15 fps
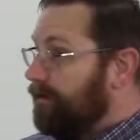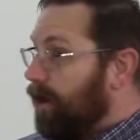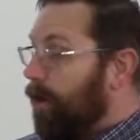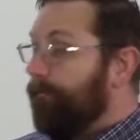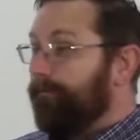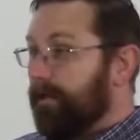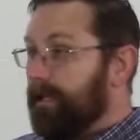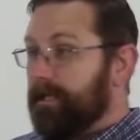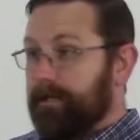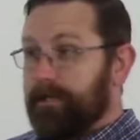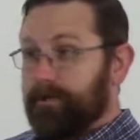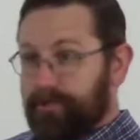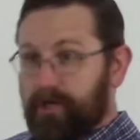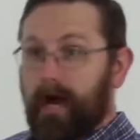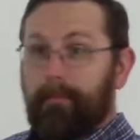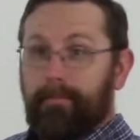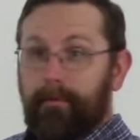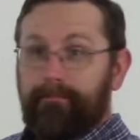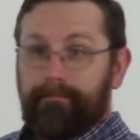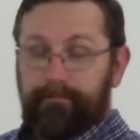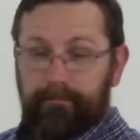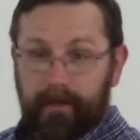Hopefully you didn't chop
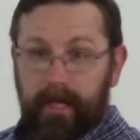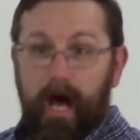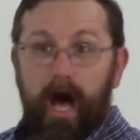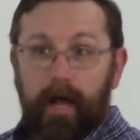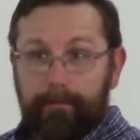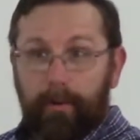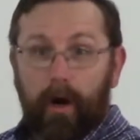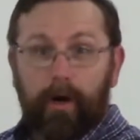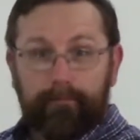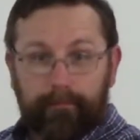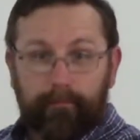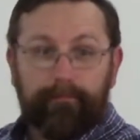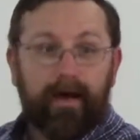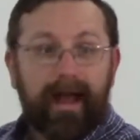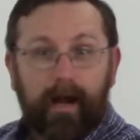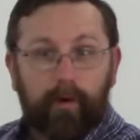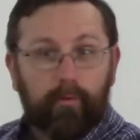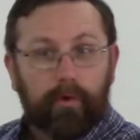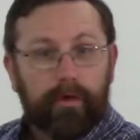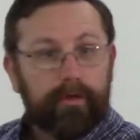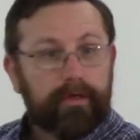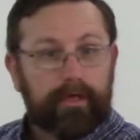up the God part for
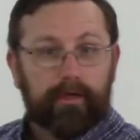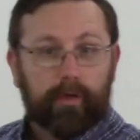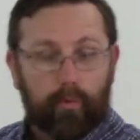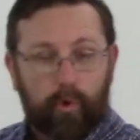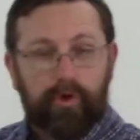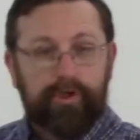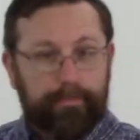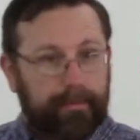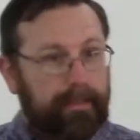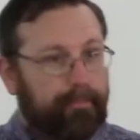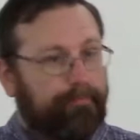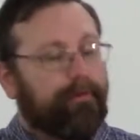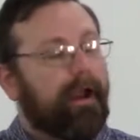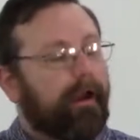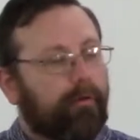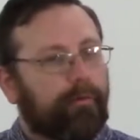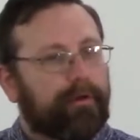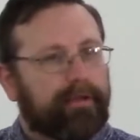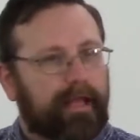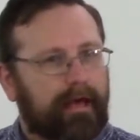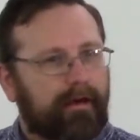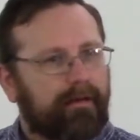firewood and you're worshiping the
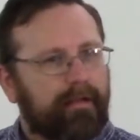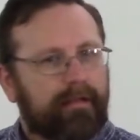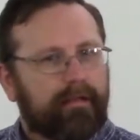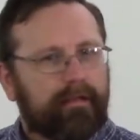firewood now.